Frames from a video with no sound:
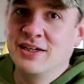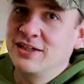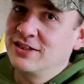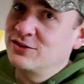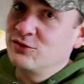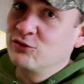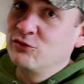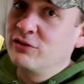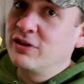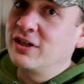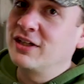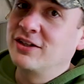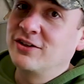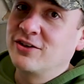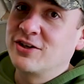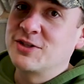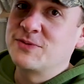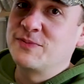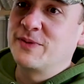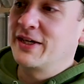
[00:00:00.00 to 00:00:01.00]
It's a really
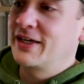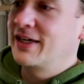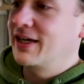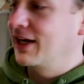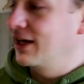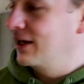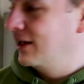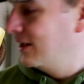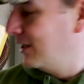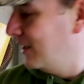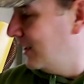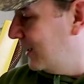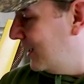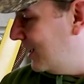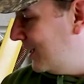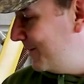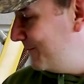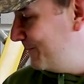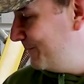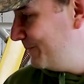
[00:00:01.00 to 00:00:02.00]
nice bit of kit.
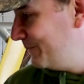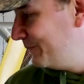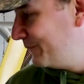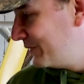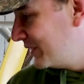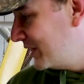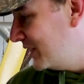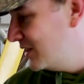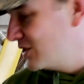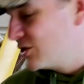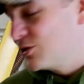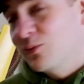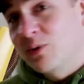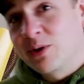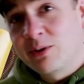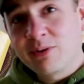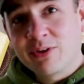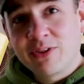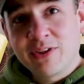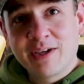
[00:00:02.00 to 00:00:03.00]
So
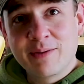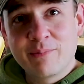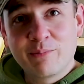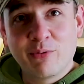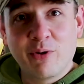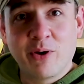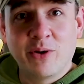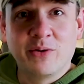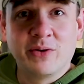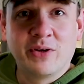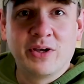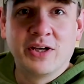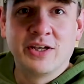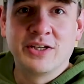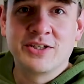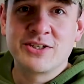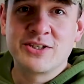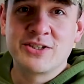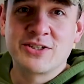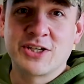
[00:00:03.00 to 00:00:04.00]
why do I think it broke?
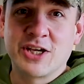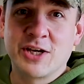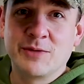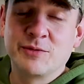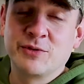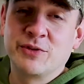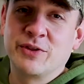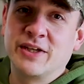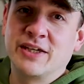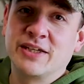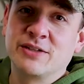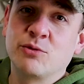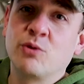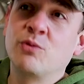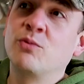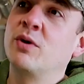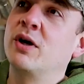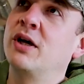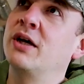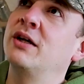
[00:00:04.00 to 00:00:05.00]
So there's a couple of things.
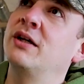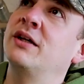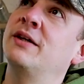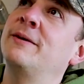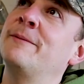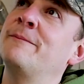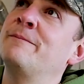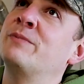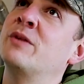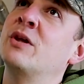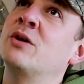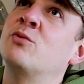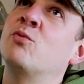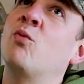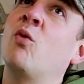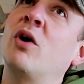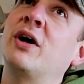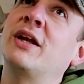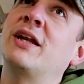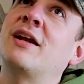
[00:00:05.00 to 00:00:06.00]
Well,
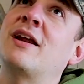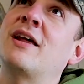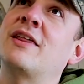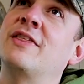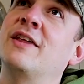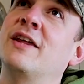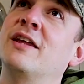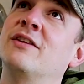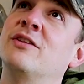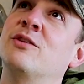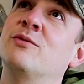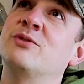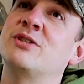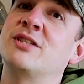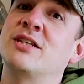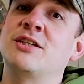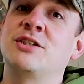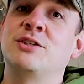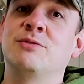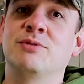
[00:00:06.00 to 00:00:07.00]
why did I think there
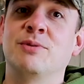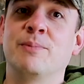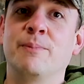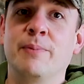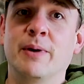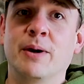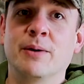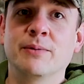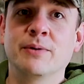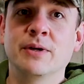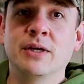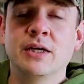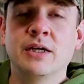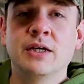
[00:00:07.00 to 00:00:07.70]
was an issue with the belt?